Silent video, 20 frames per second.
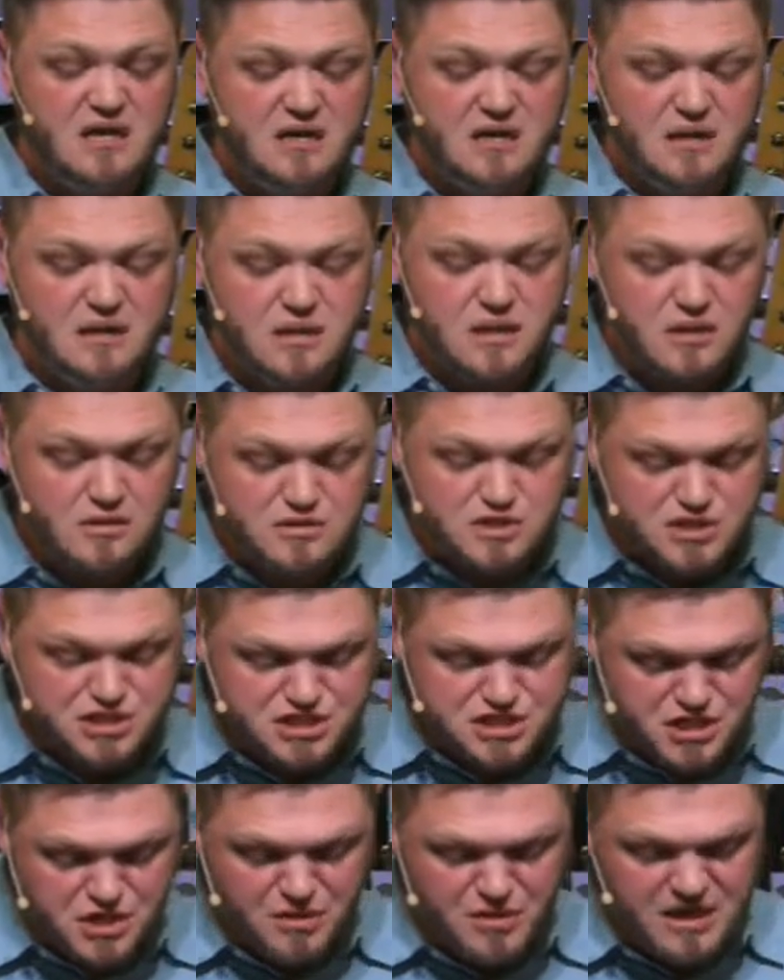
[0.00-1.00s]
close
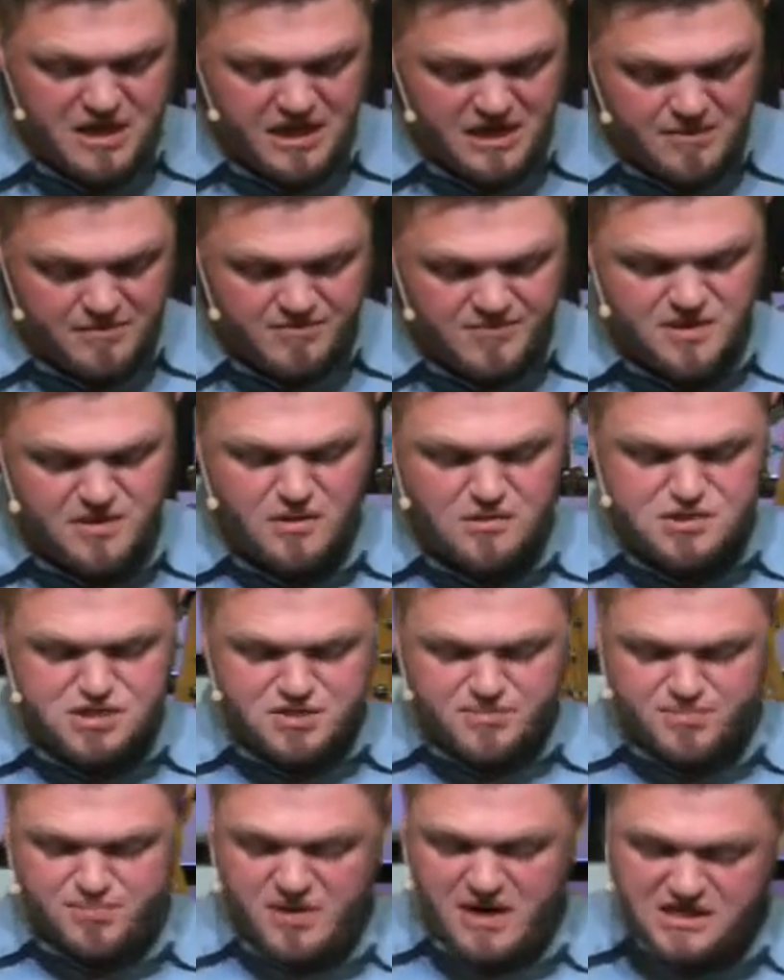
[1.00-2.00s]
to him, close
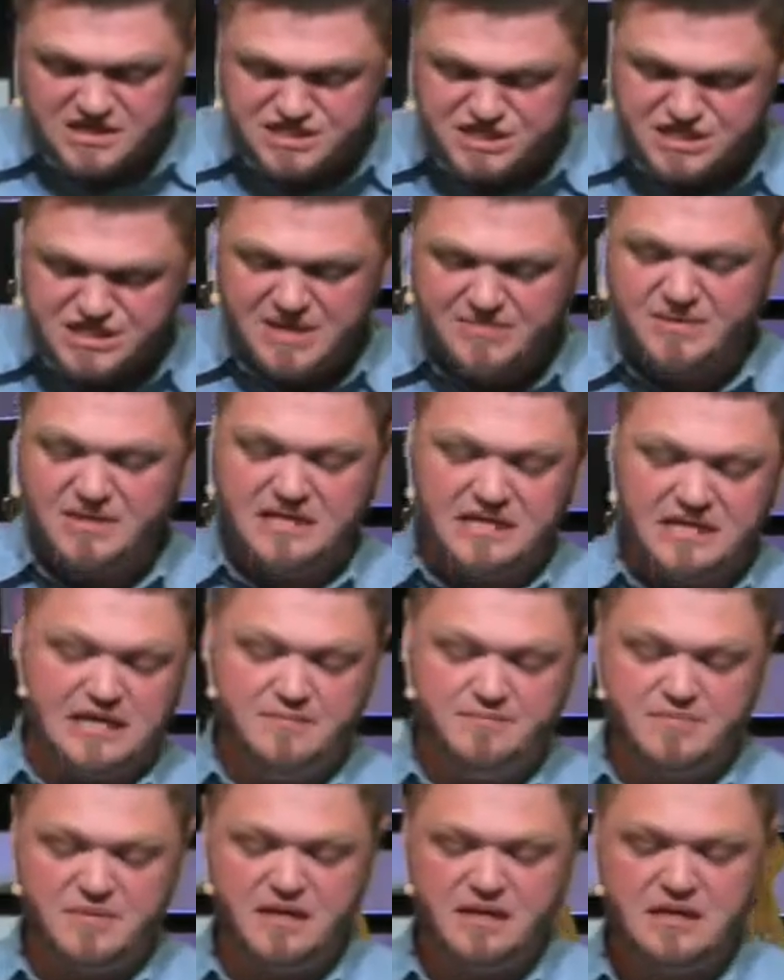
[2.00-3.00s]
in proximity
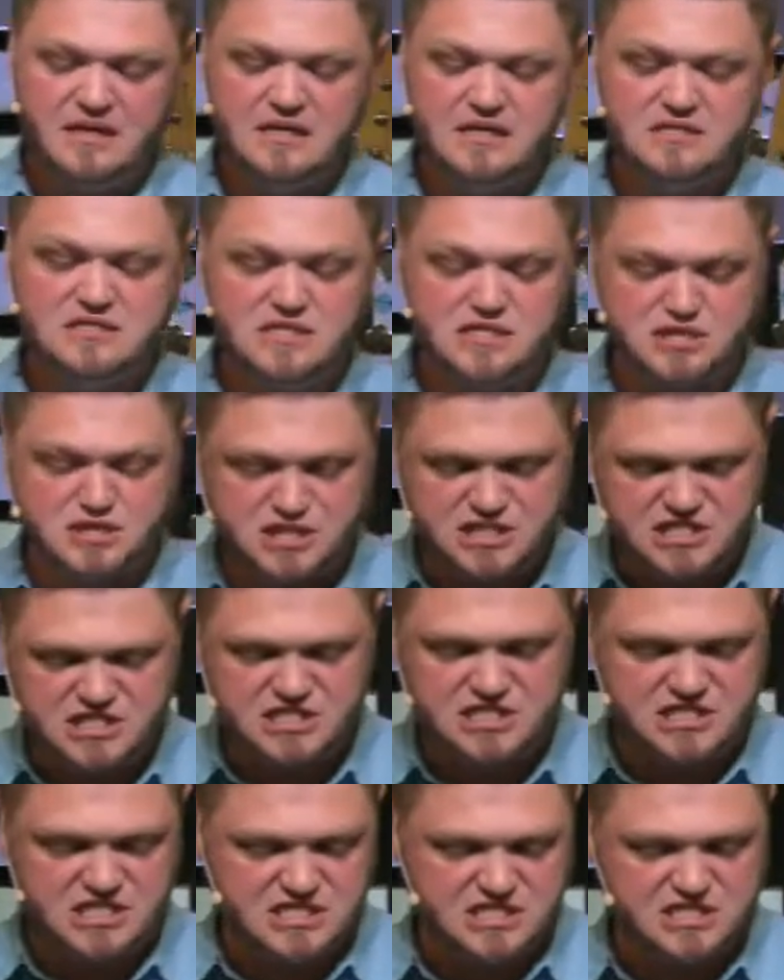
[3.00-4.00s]
to
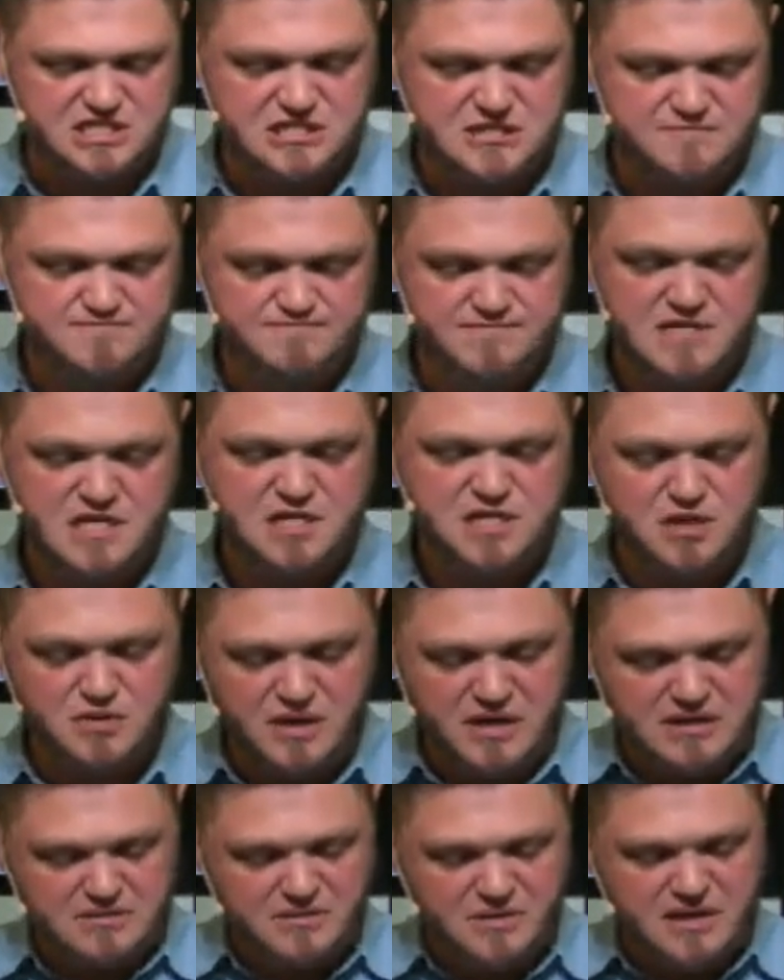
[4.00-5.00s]
Jesus. So
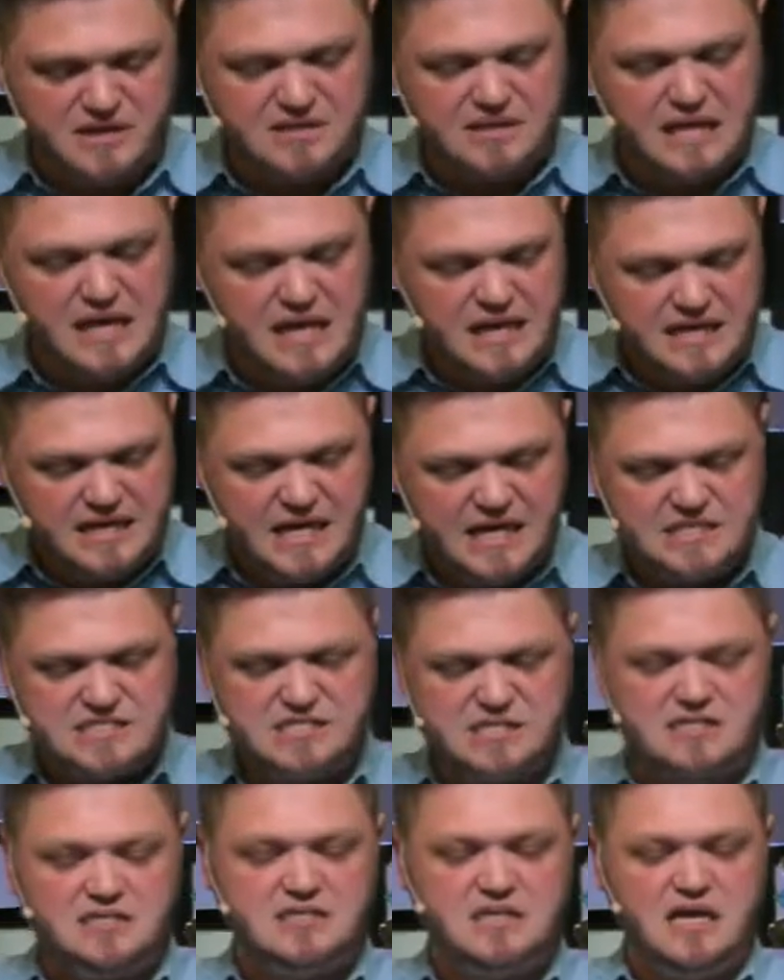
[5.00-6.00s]
he, we got
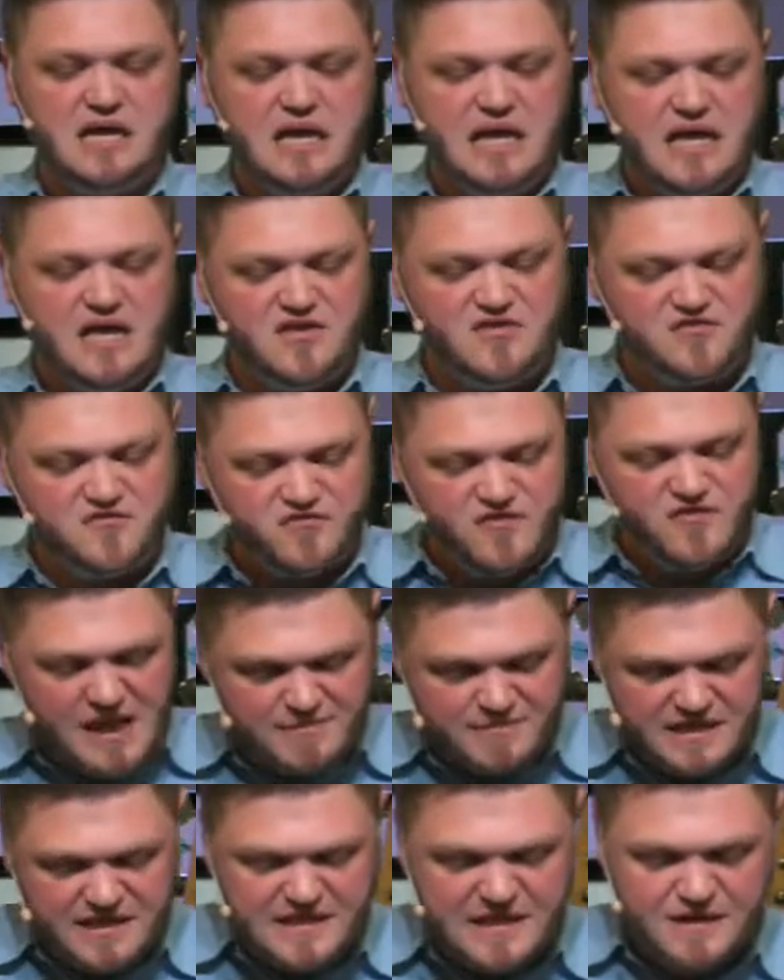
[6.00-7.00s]
to his
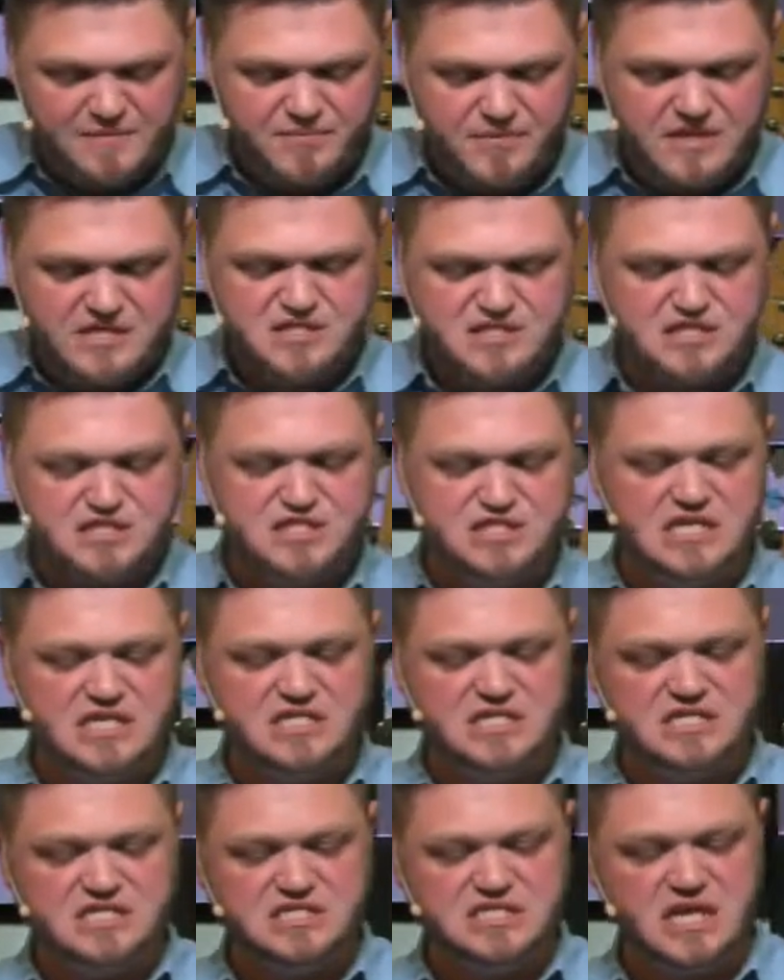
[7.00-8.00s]
family that it brings to
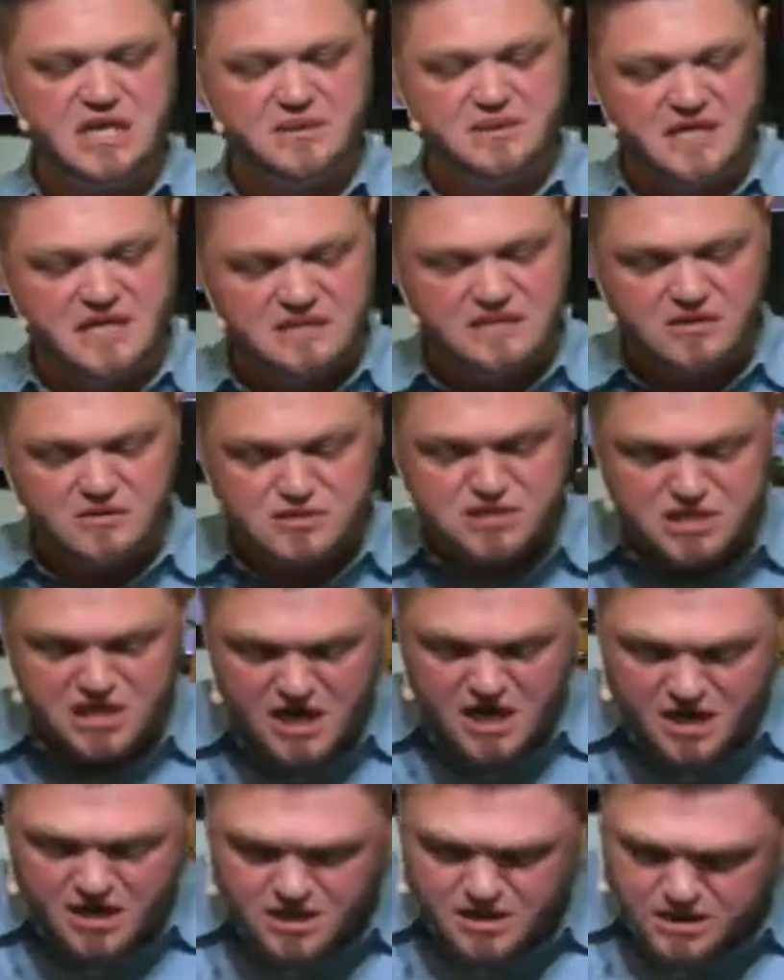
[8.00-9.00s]
Jesus, and then those
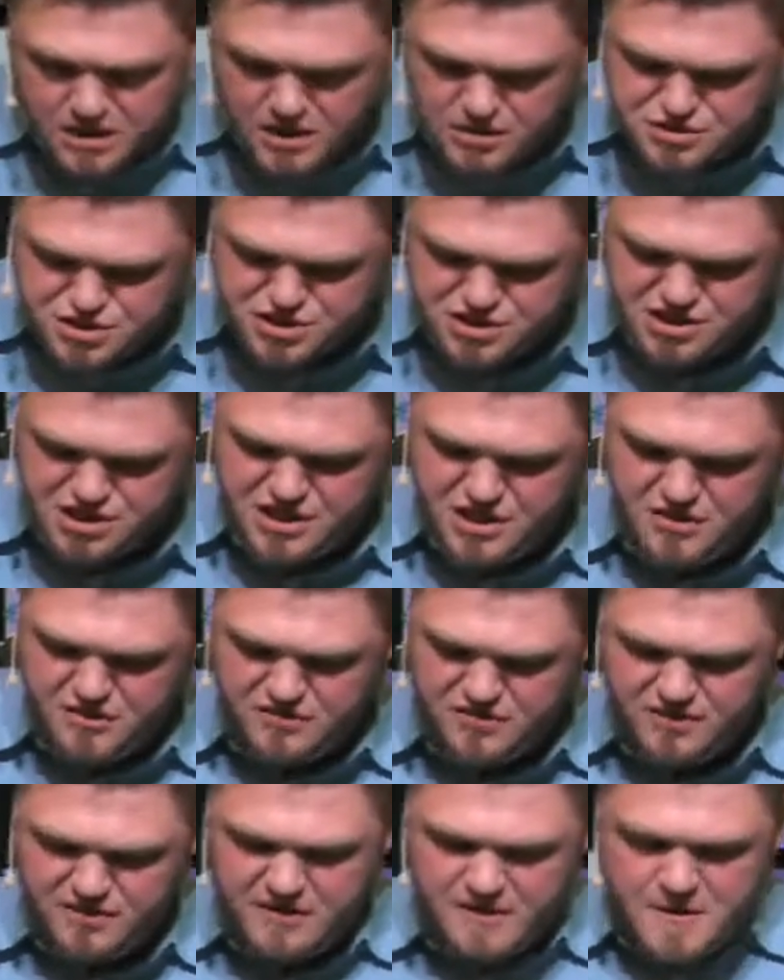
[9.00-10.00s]
close to you.
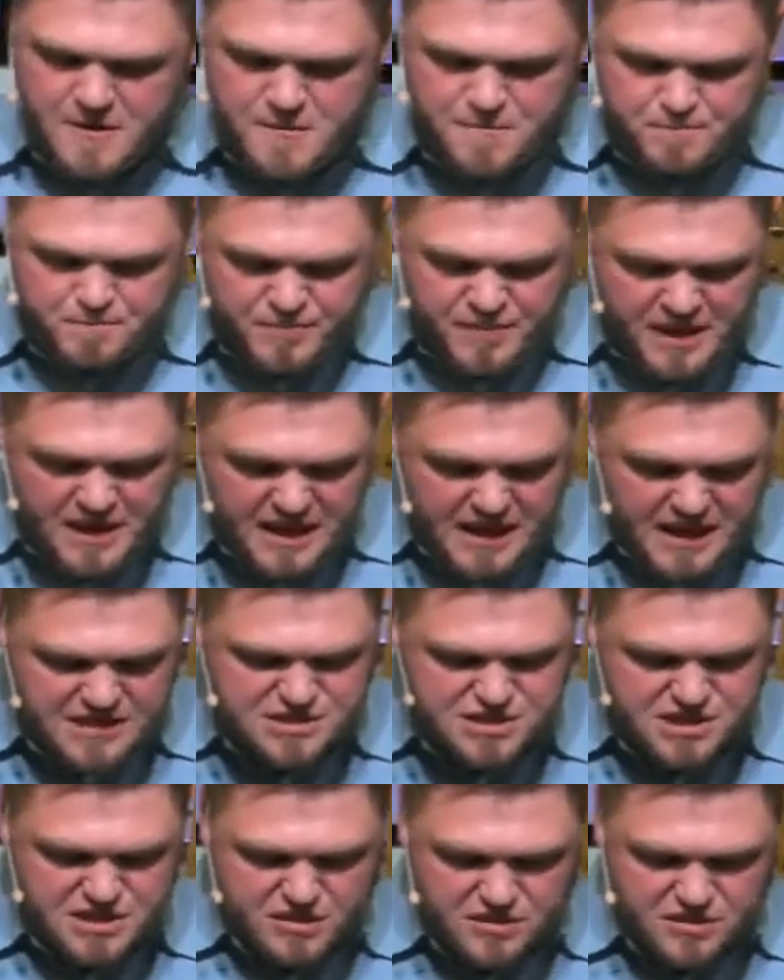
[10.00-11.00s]
The, and so